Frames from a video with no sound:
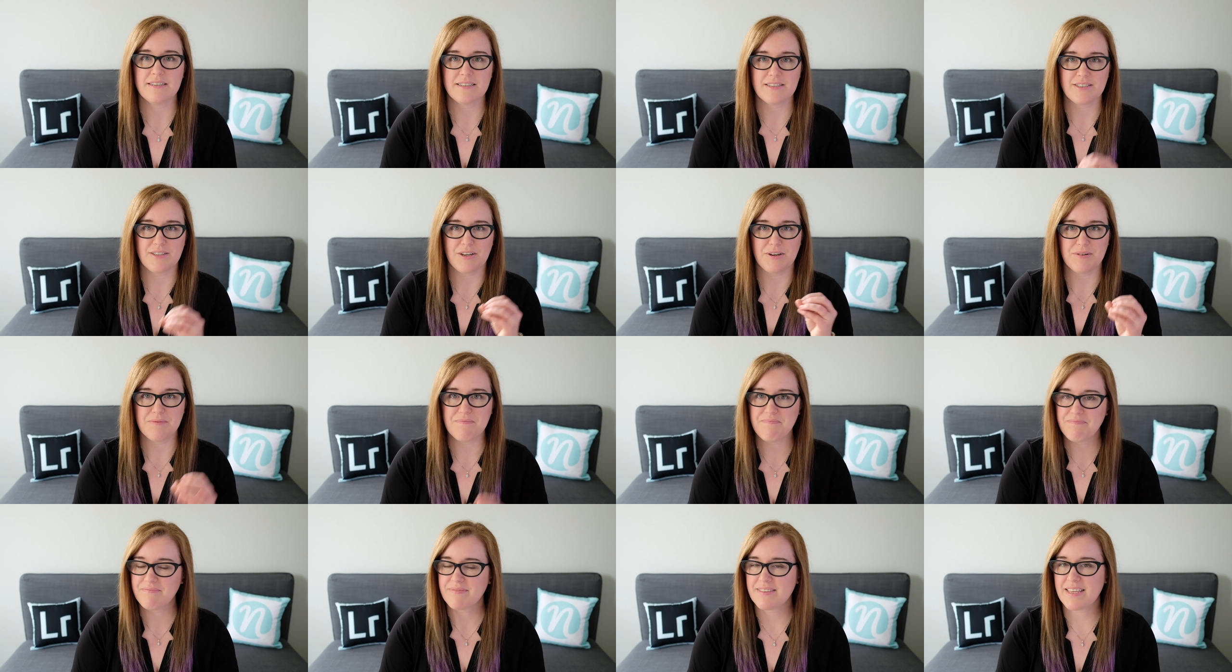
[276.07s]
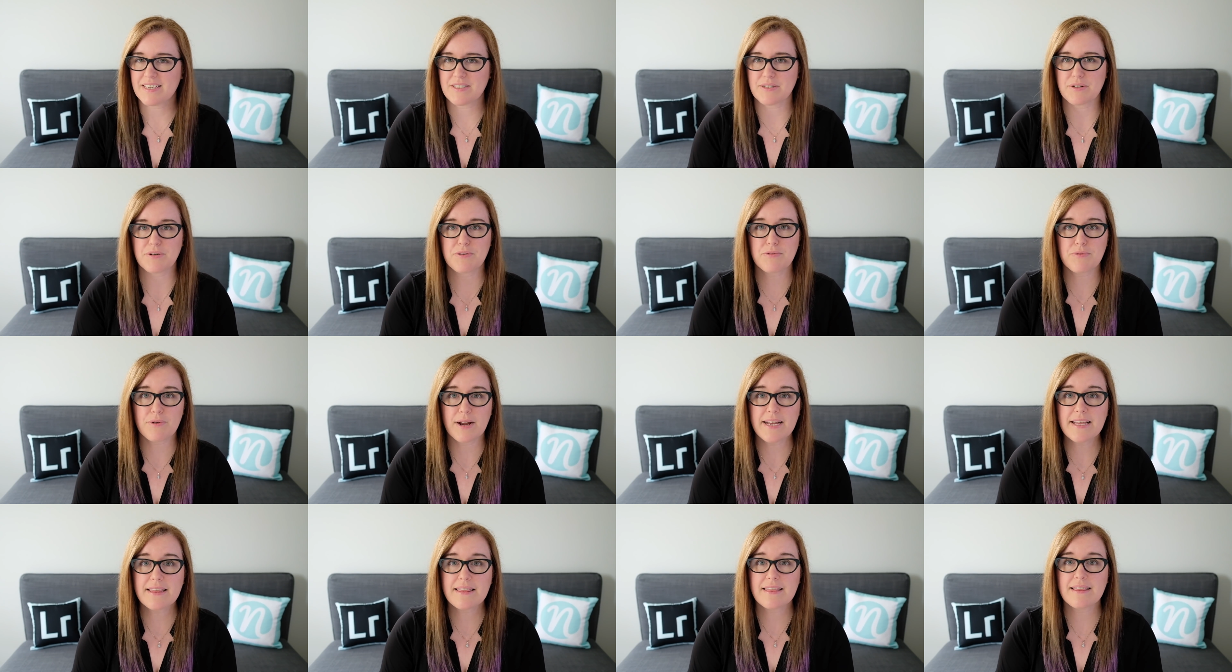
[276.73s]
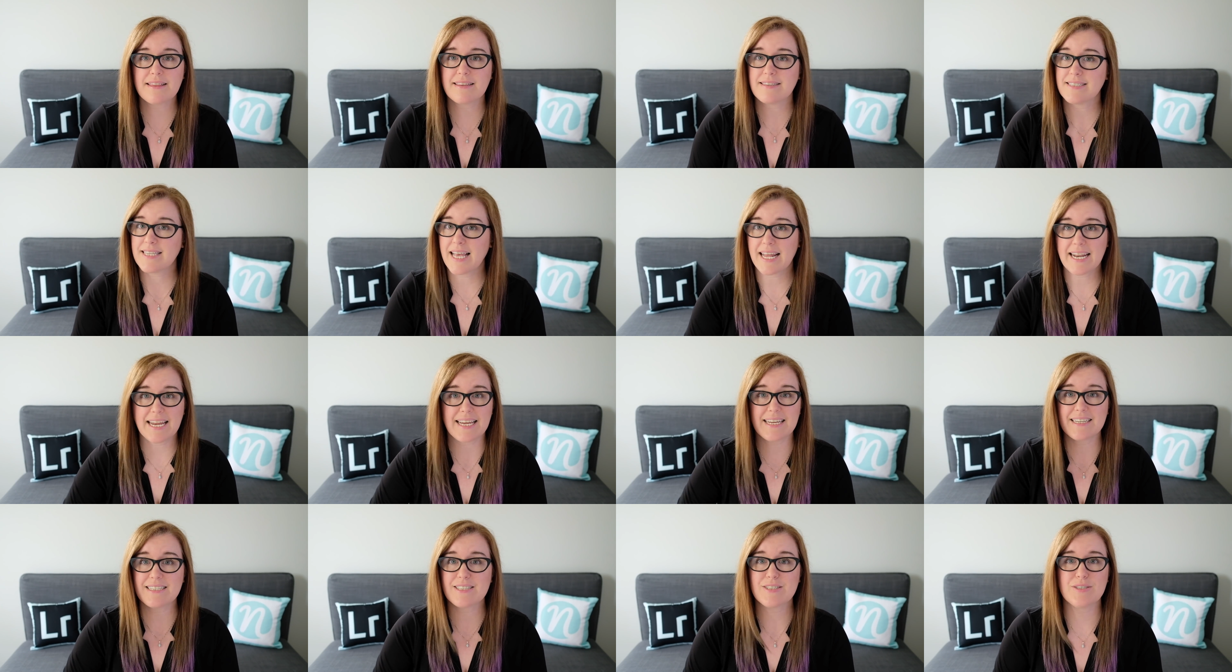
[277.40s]
So that's a great
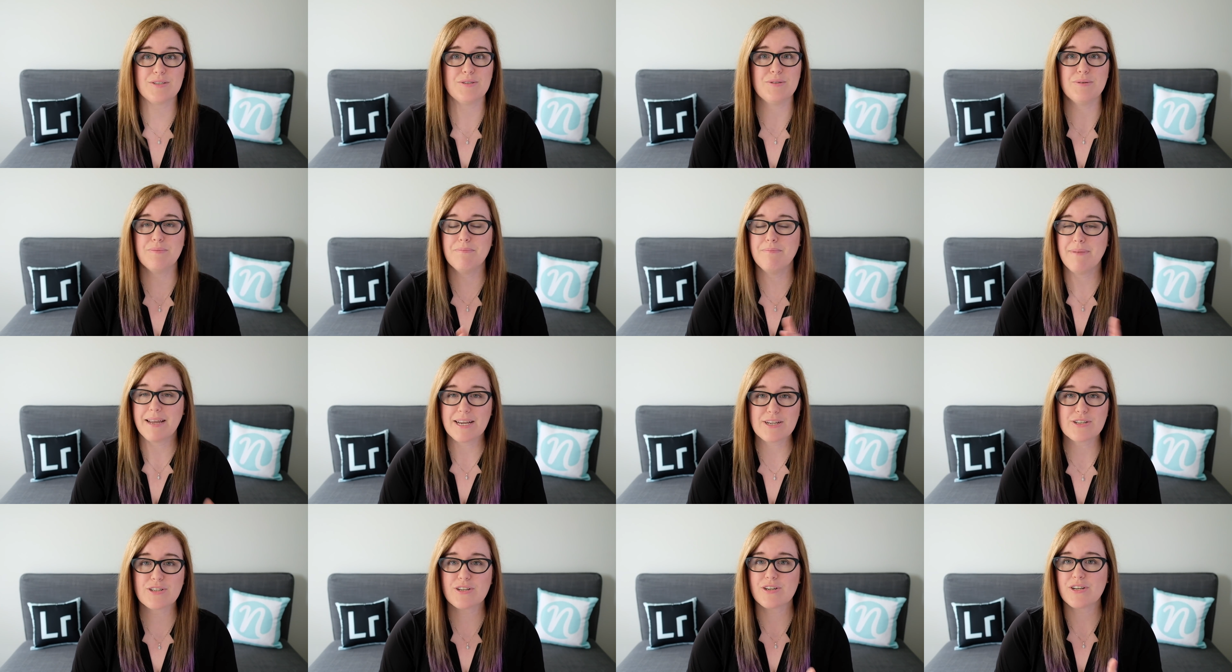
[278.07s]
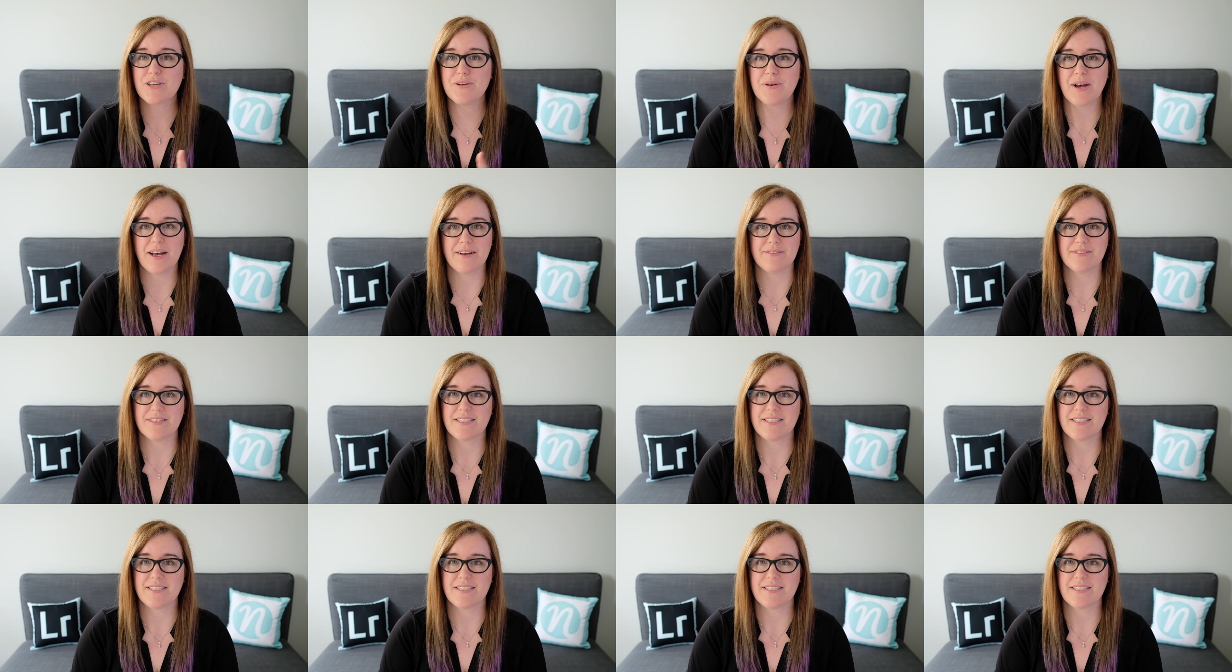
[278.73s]
setting to make sure you have